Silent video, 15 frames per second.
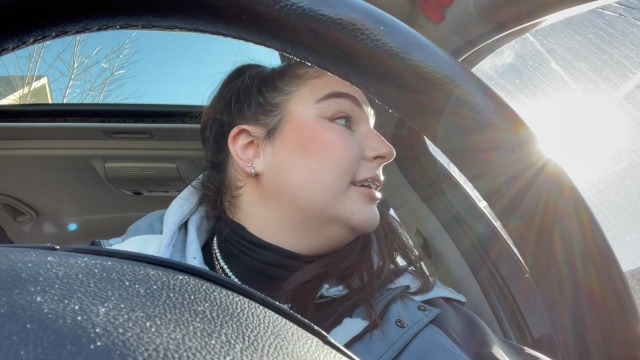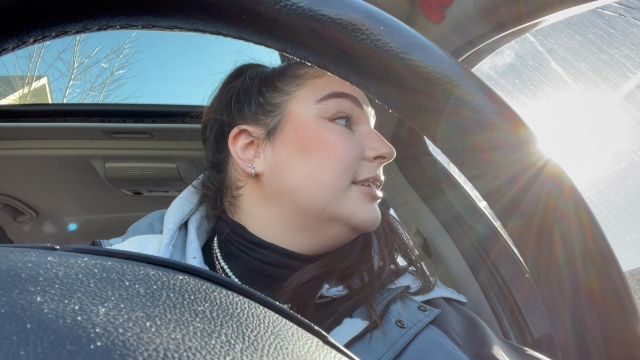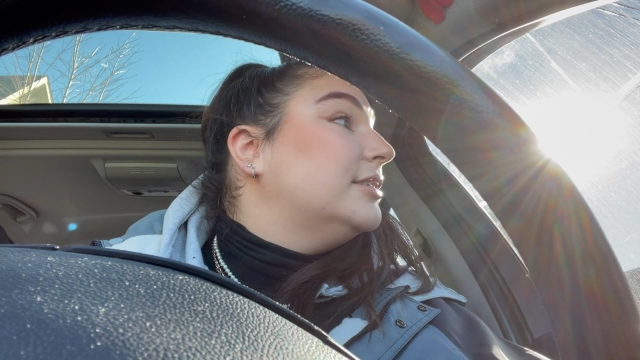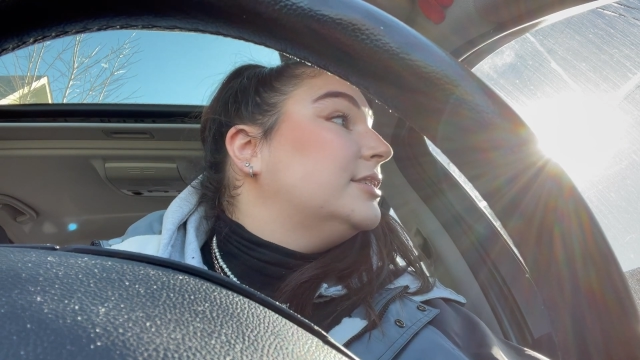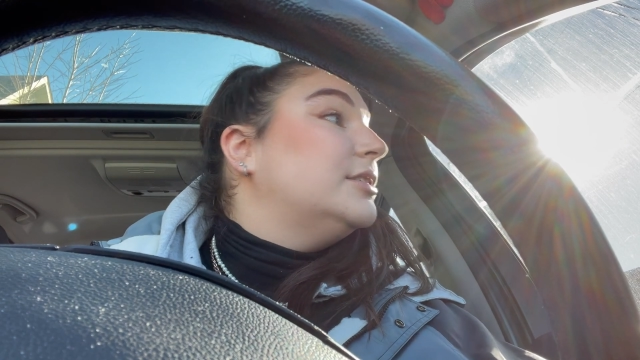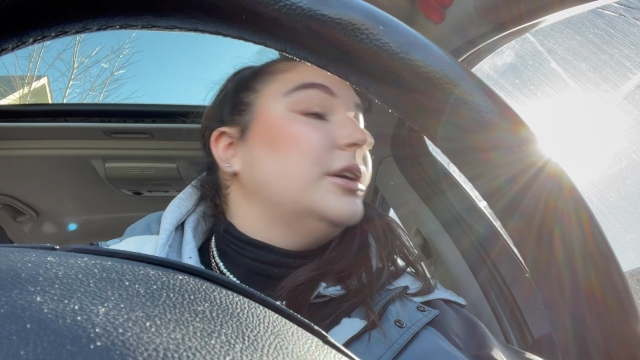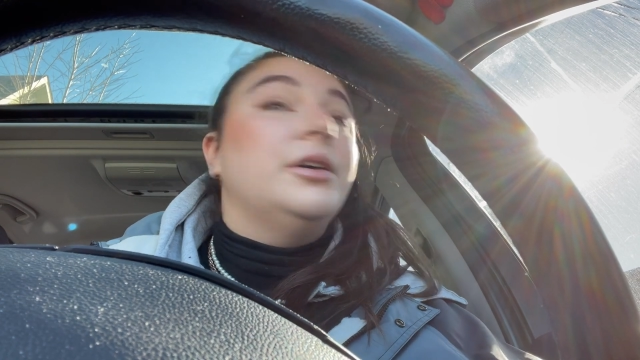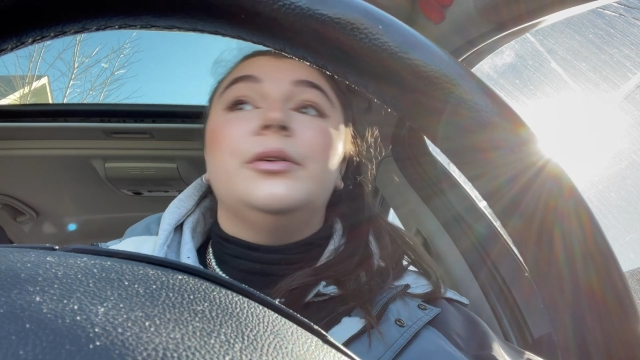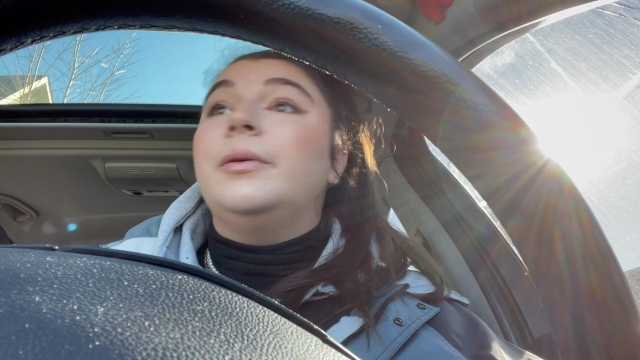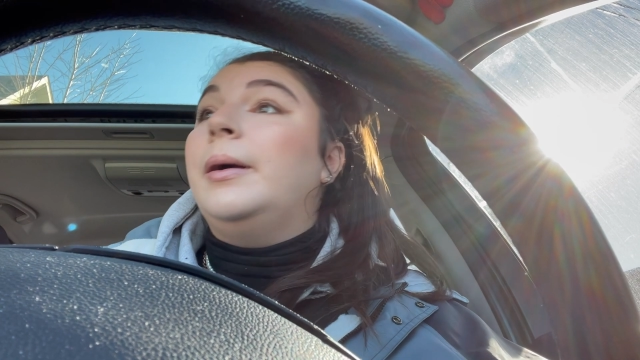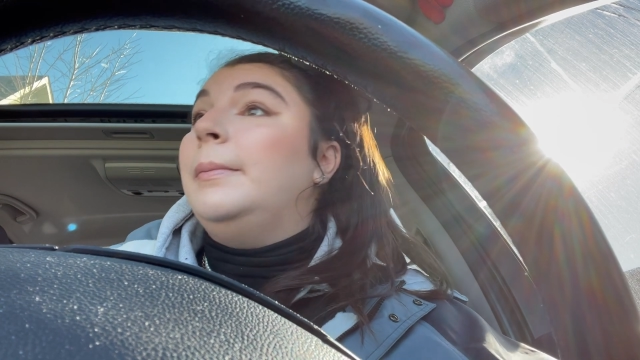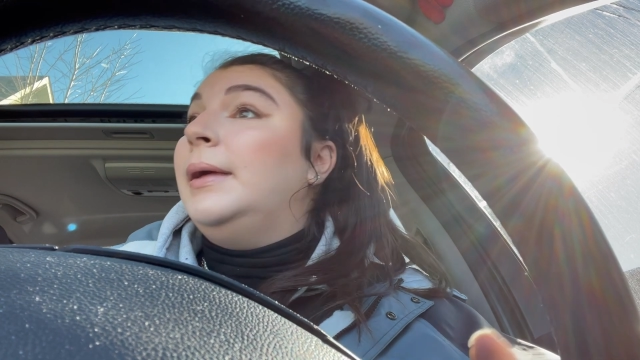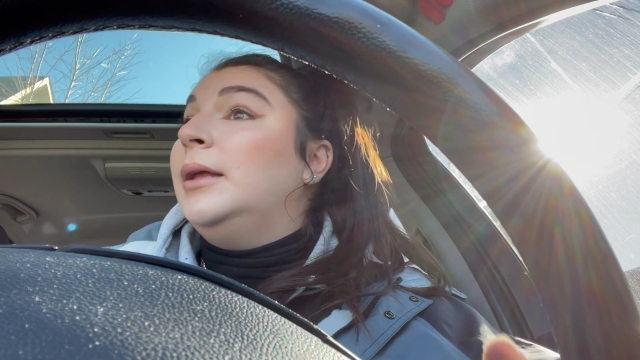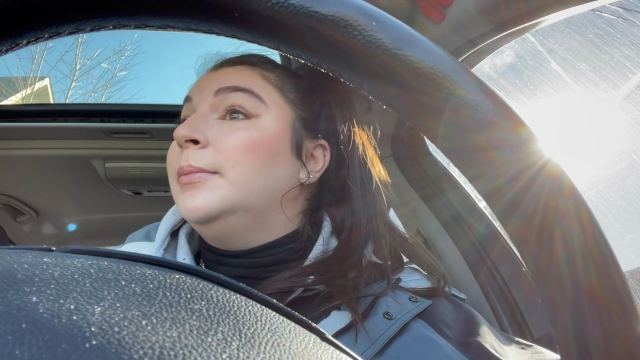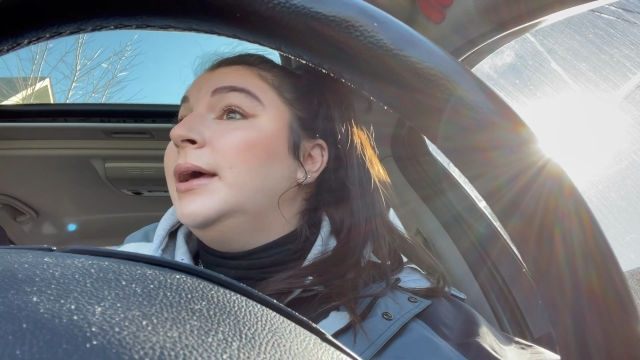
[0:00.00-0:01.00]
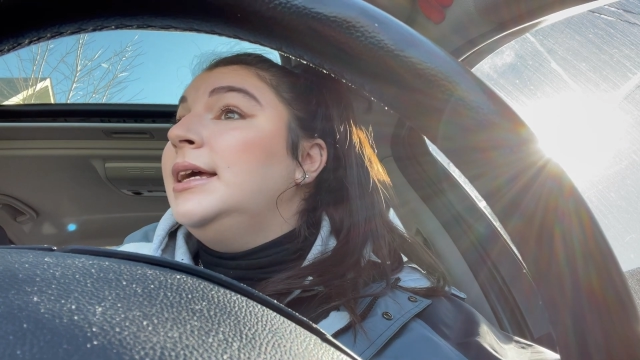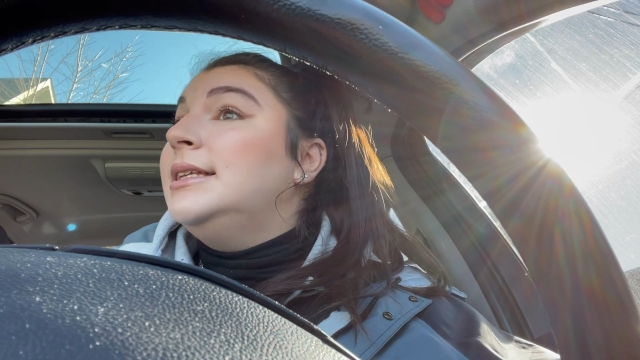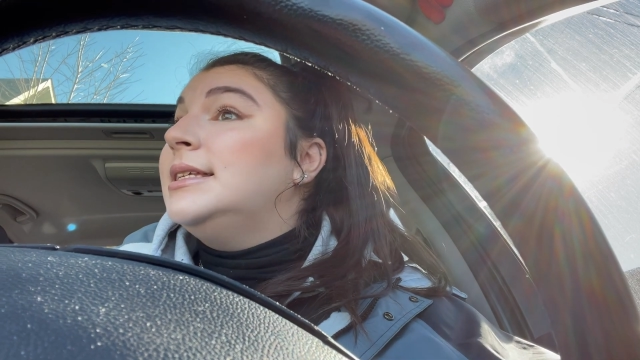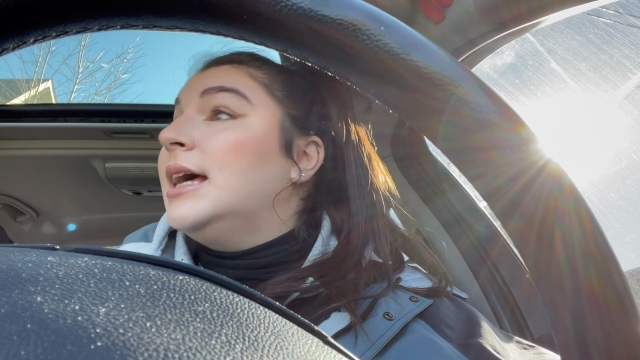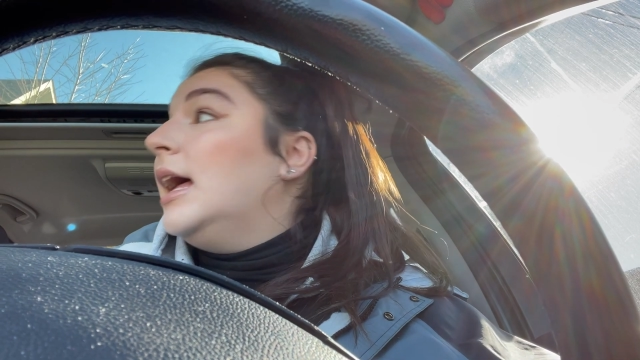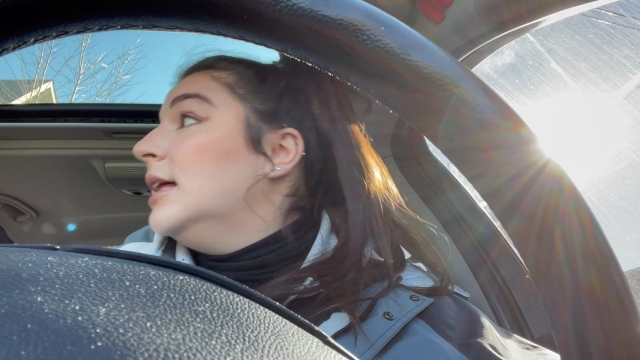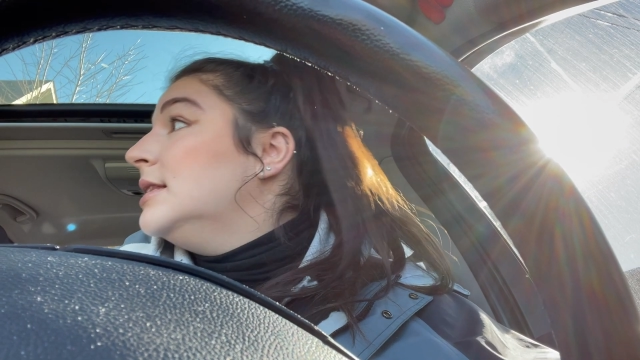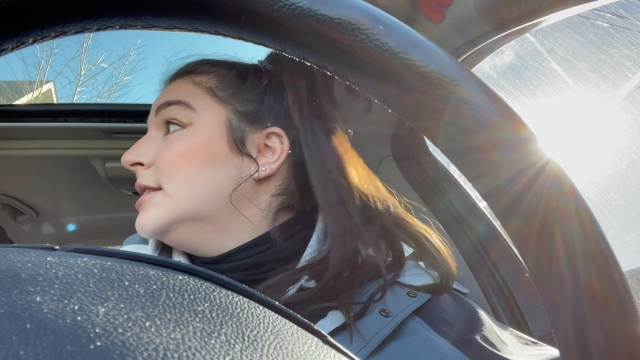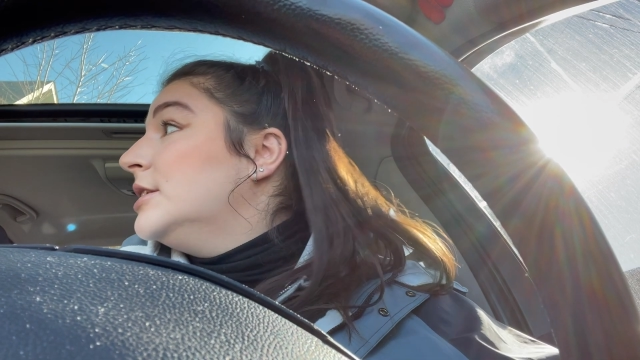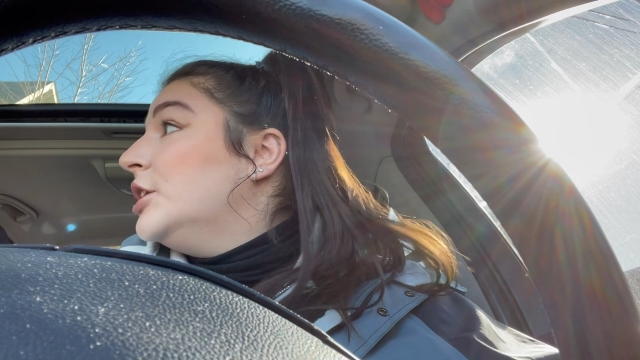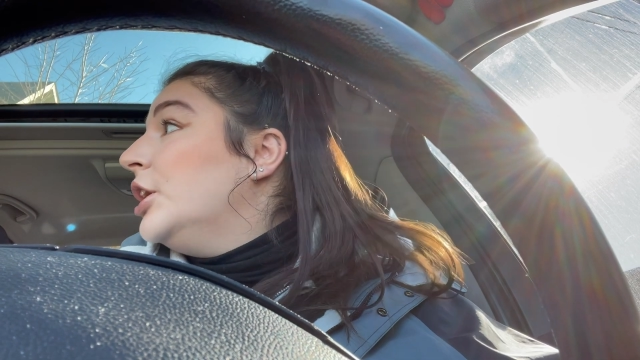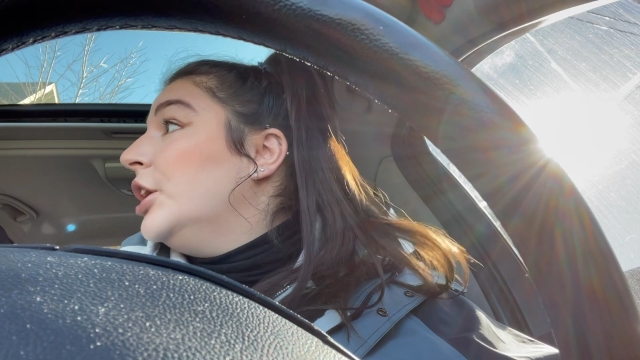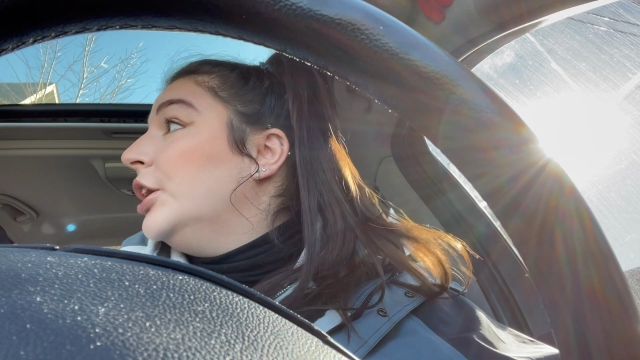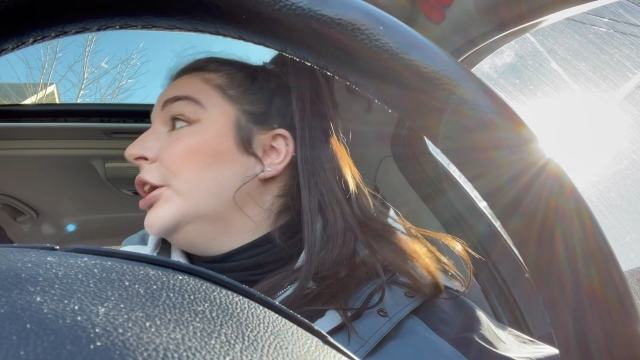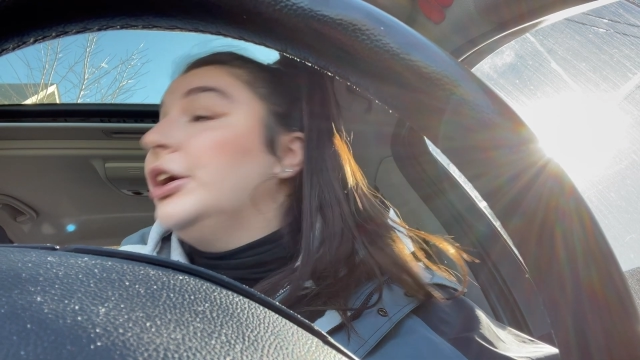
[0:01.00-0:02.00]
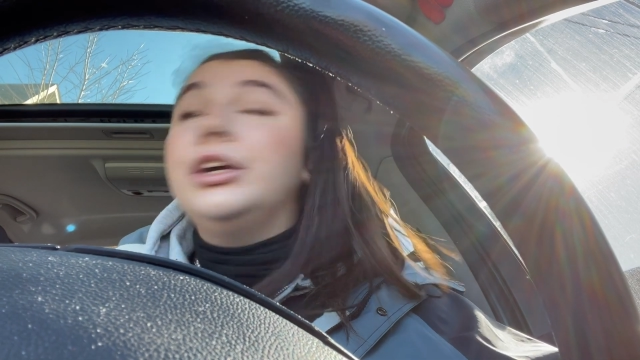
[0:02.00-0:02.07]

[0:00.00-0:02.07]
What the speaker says: so I'm in my dad's car.